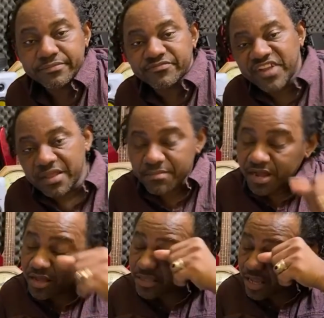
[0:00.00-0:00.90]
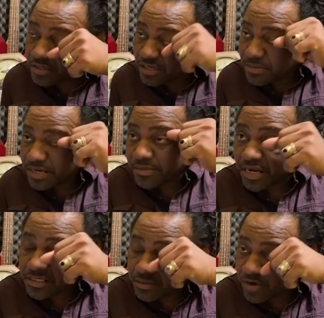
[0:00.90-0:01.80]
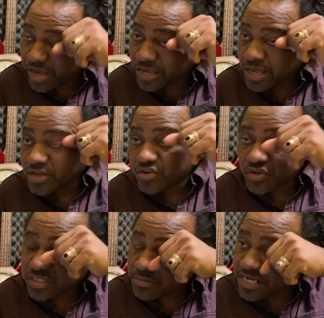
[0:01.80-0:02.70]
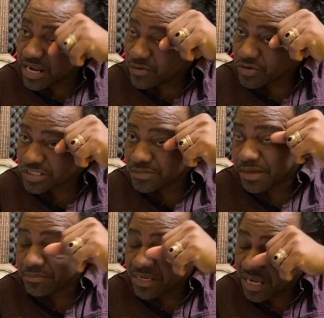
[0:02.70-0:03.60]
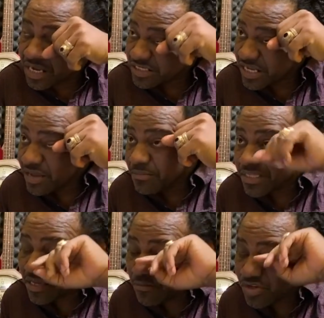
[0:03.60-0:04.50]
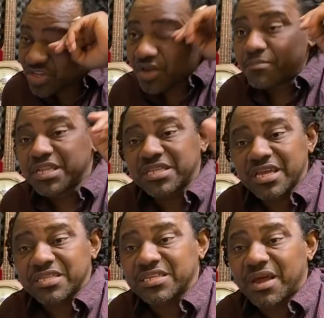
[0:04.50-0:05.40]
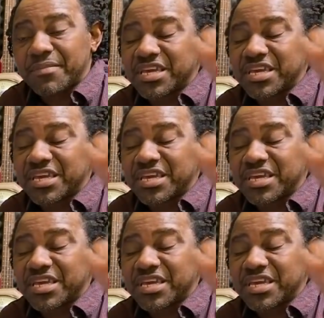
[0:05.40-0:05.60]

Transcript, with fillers: Find back and talk to the man. The man I say, boy, you know, so me did across the man because me think but me take it in and me